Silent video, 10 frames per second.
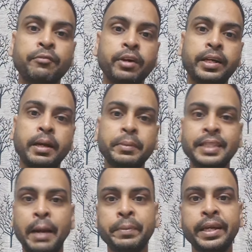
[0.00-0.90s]
The World Cup
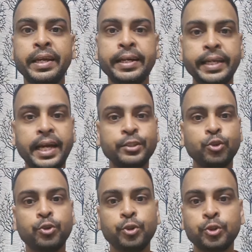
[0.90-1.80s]
is happening in India,
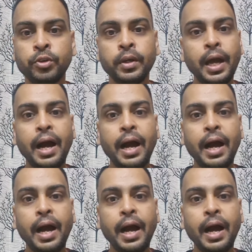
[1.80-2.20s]
so you should